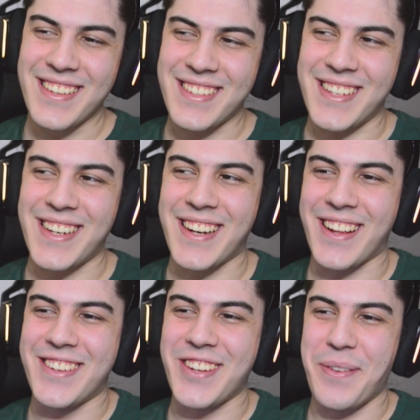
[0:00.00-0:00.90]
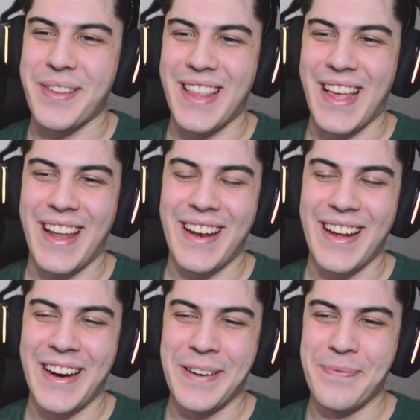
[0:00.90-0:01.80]
She did a good job at that,
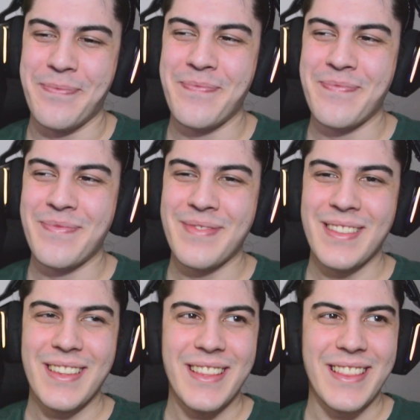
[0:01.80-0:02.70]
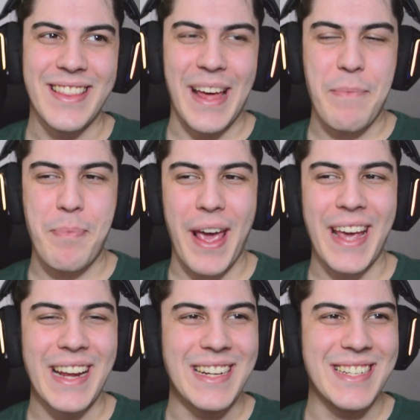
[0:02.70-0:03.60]
that
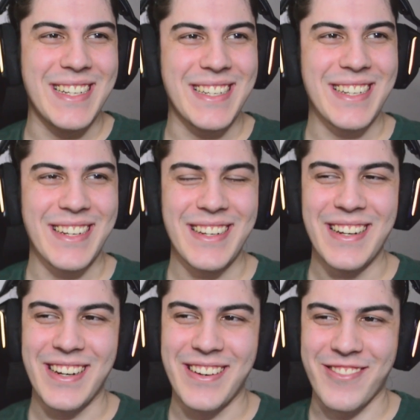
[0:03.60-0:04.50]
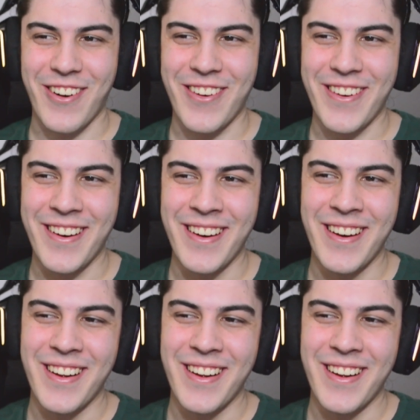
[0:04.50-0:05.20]
pained groan.